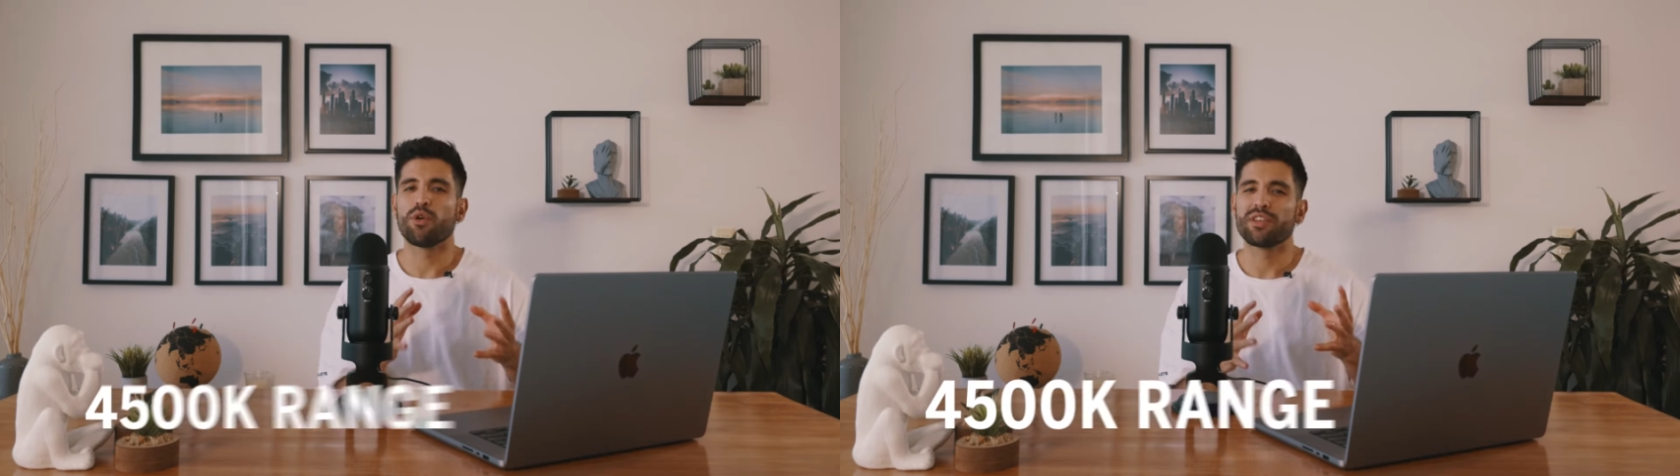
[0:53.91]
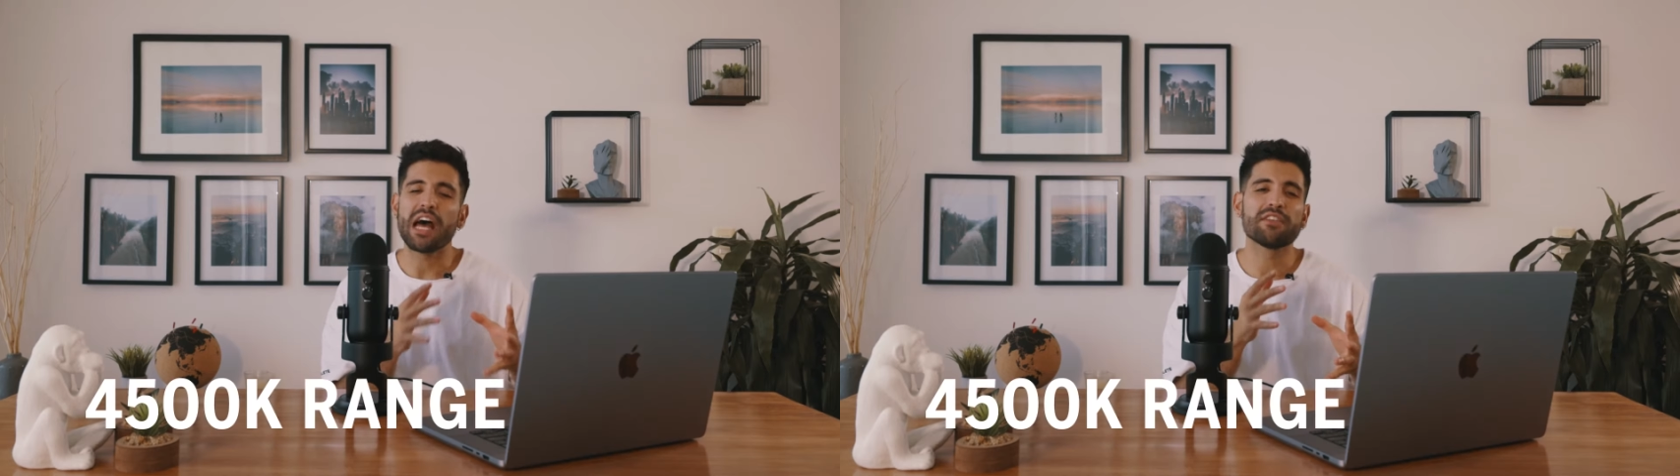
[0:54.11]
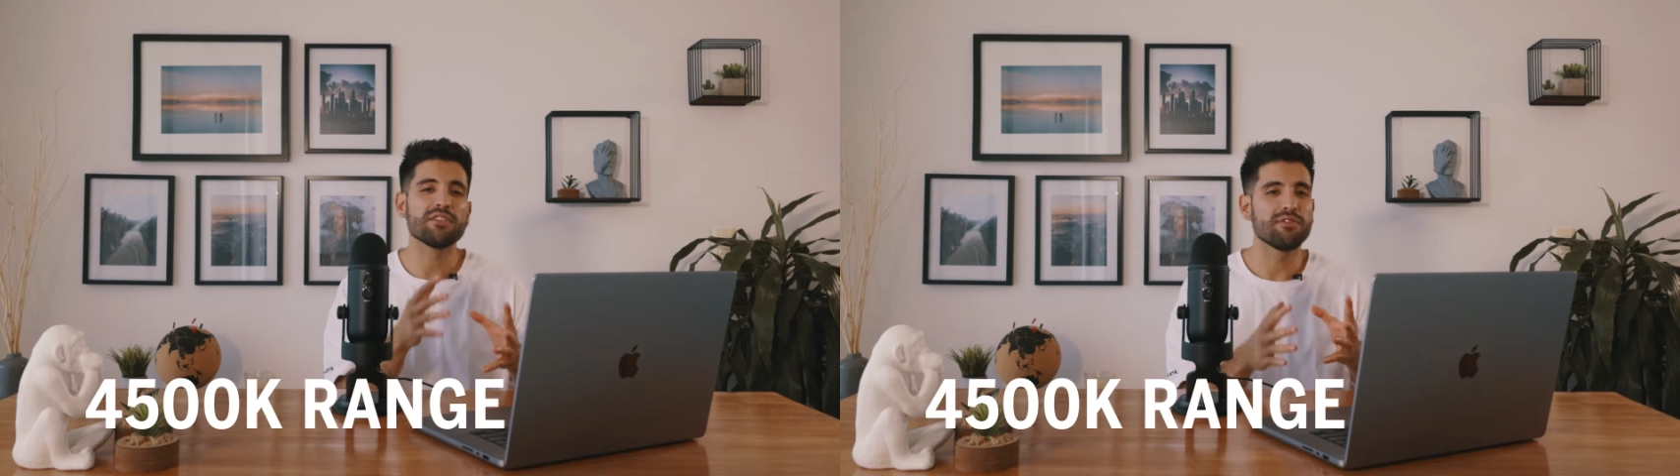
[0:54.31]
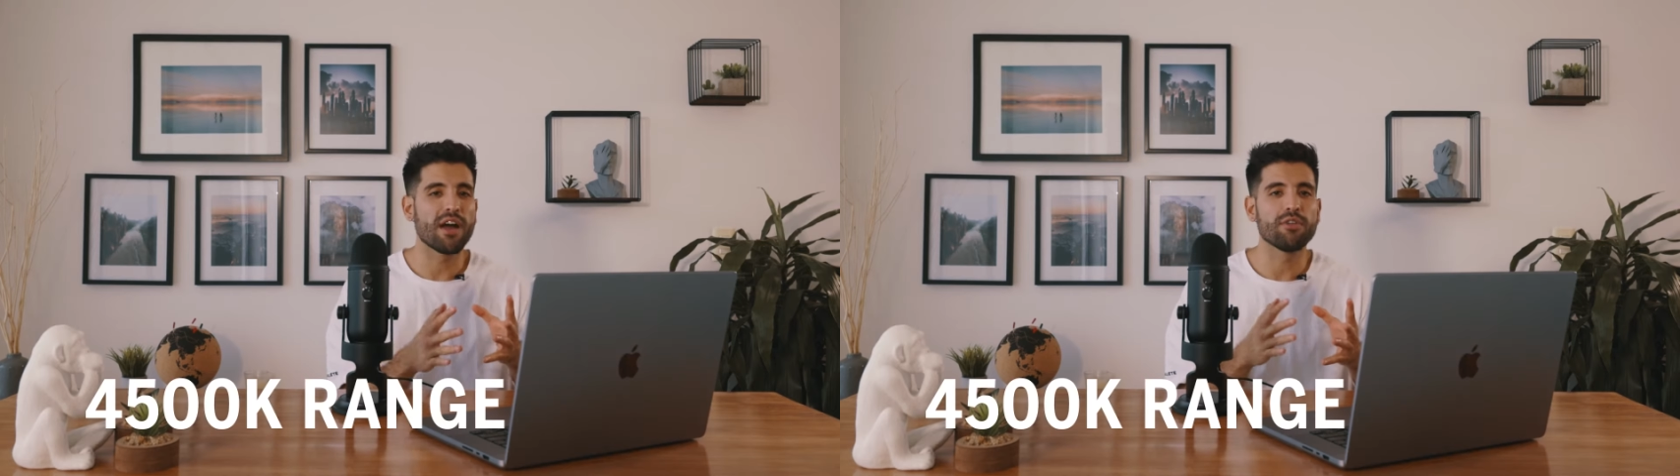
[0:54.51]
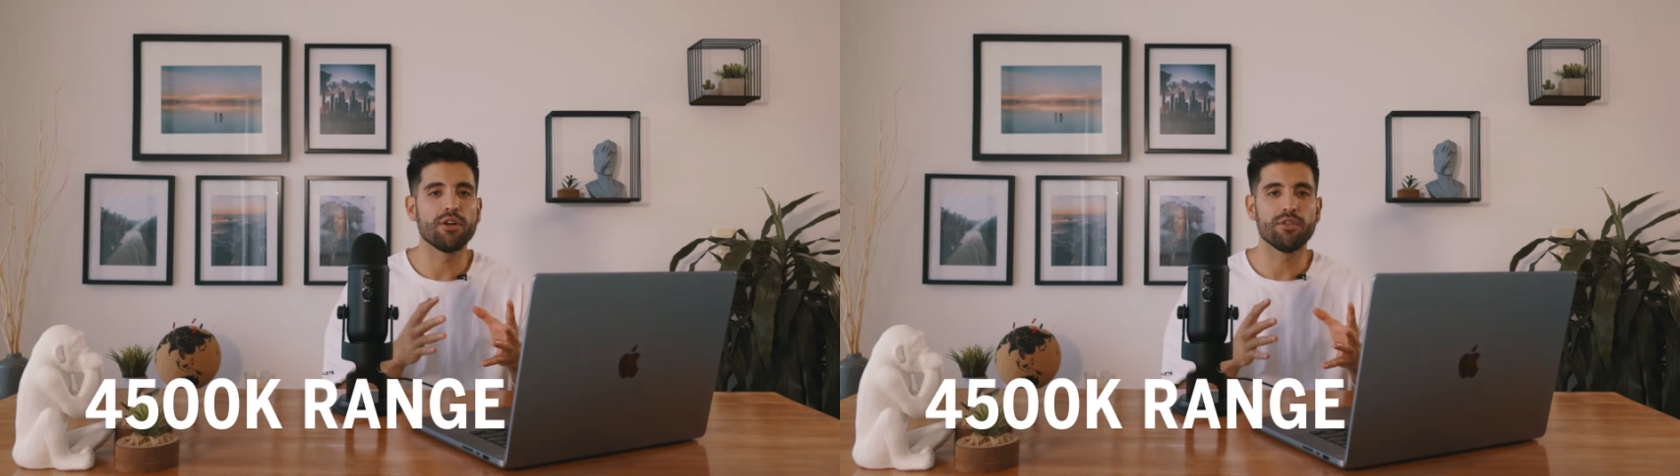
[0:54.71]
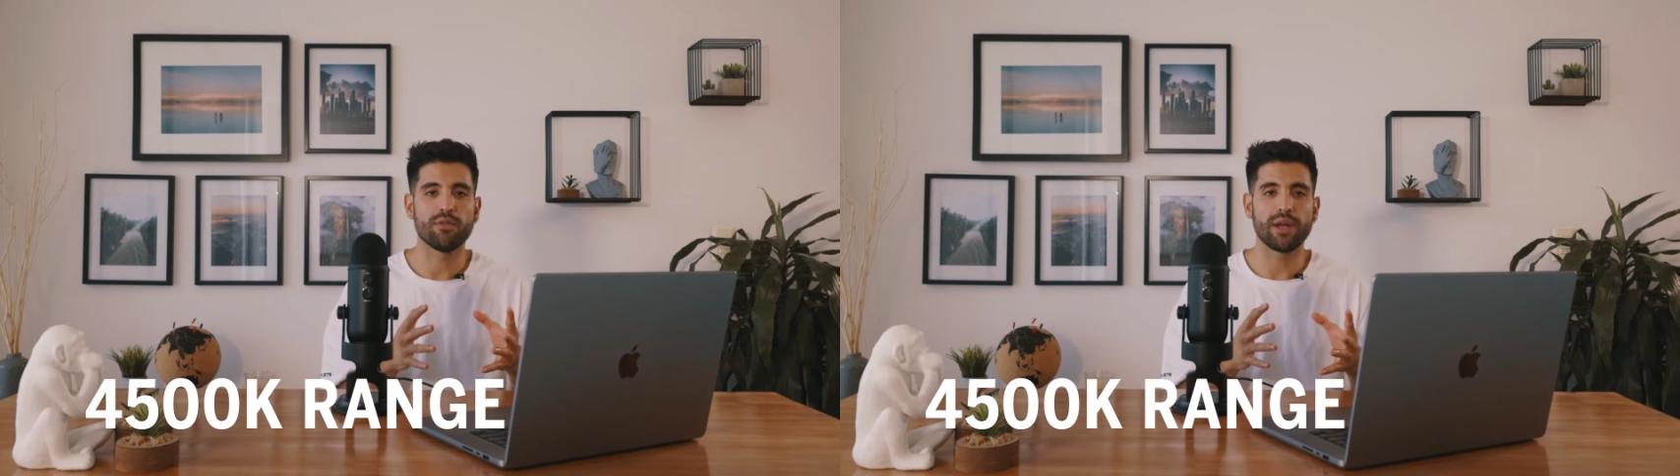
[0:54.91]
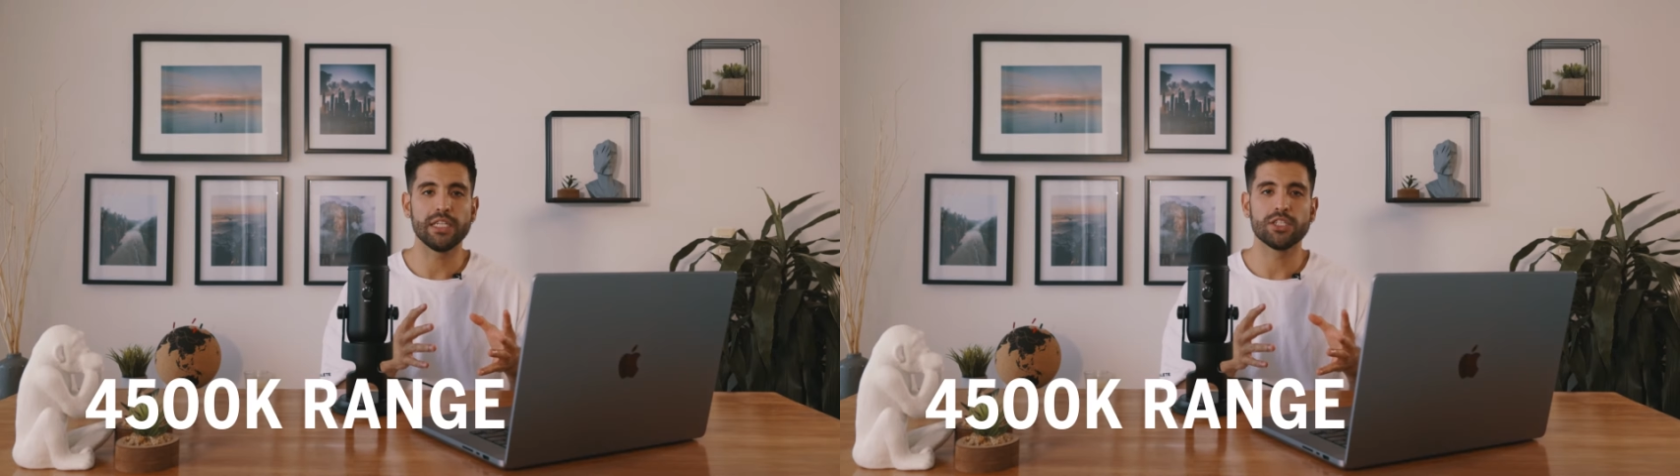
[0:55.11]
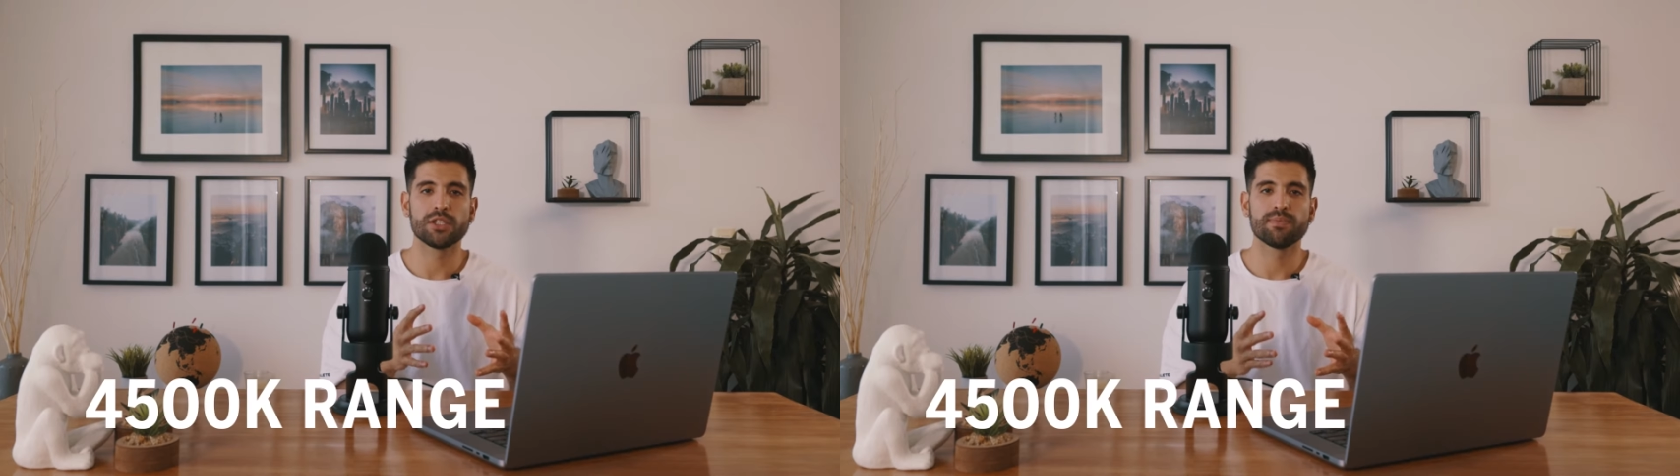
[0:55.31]
4,500
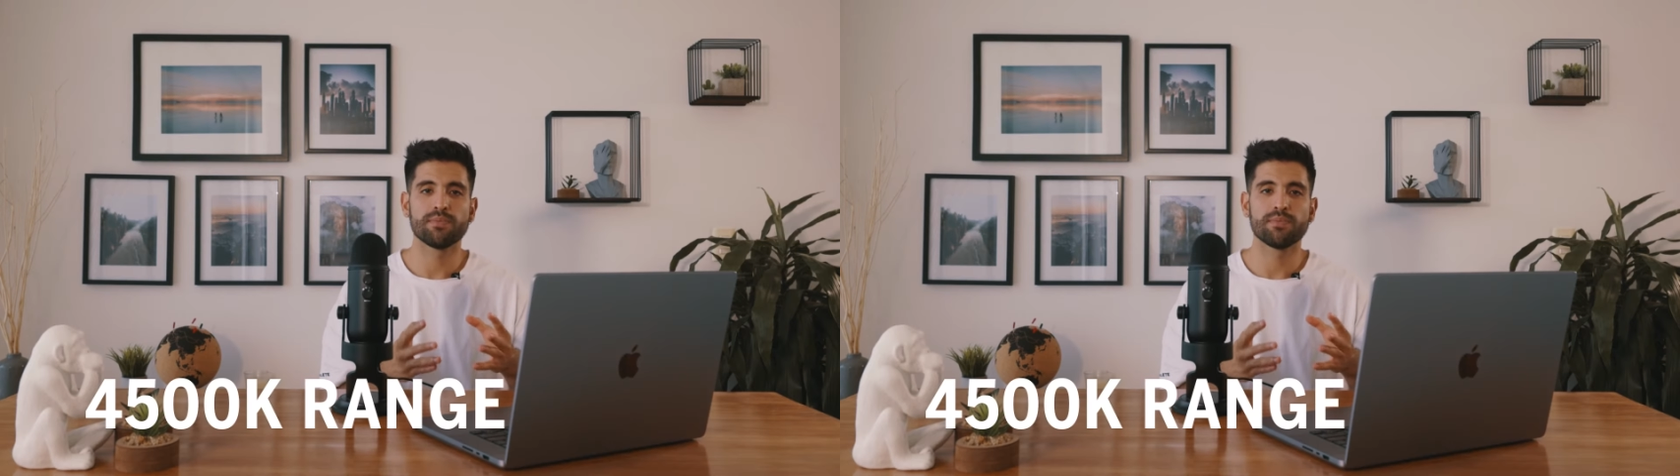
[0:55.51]
range.